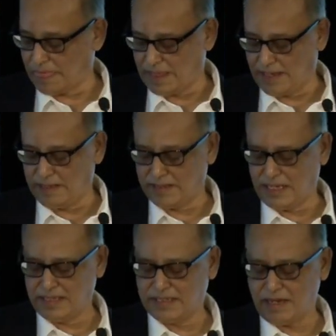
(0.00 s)

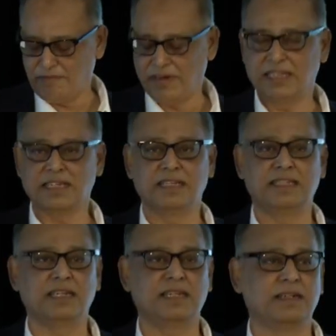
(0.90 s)
in some ways, I
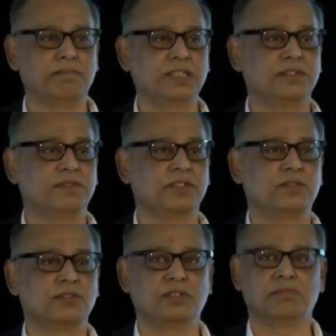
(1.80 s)
think much of the
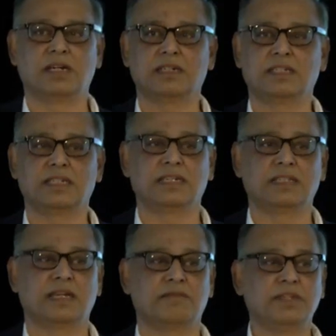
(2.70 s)
social marketing
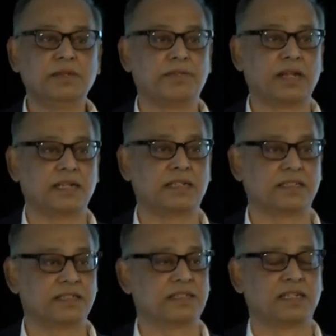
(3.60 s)
that we
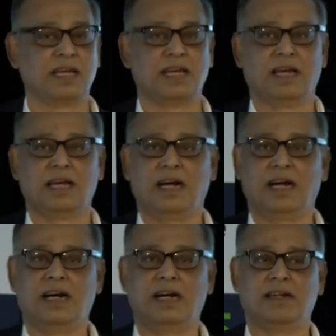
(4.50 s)
practice
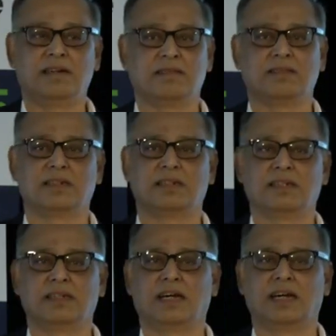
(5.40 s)
are
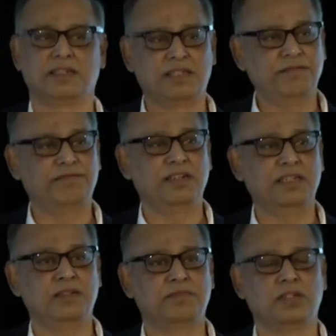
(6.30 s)

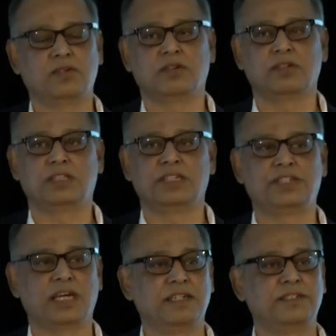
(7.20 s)
different because the
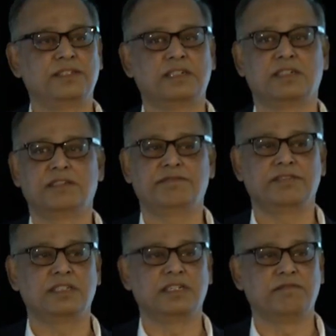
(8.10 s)
challenges are
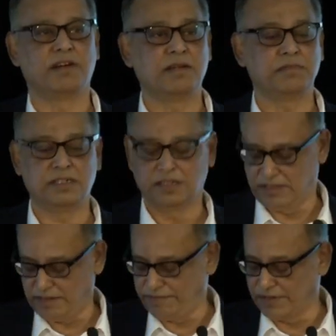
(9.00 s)
different, the environment is
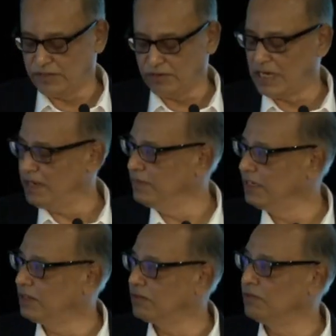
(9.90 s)
different. So I'm
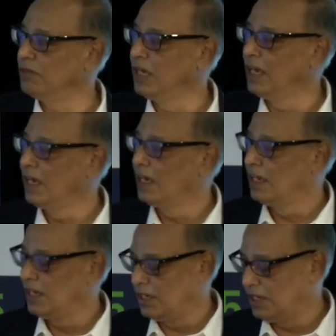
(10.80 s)
here to
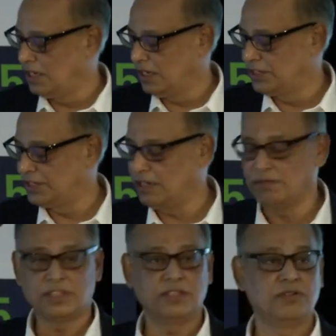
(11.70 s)
share
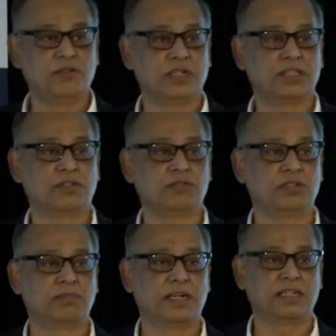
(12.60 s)
with you what social
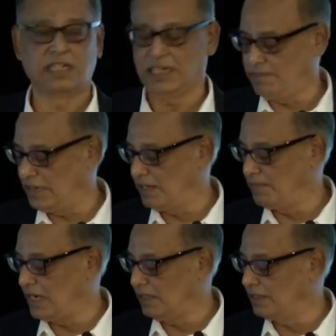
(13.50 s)
marketing company in
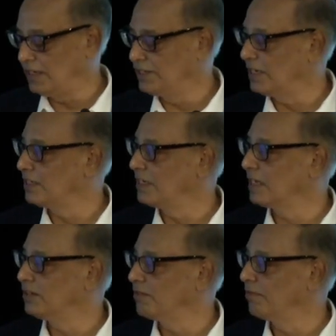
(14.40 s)
Bangladesh has
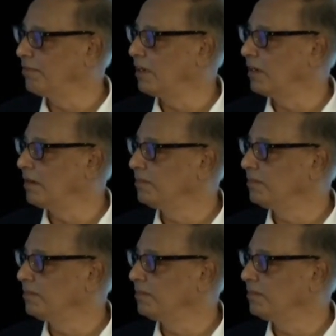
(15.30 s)
done so far.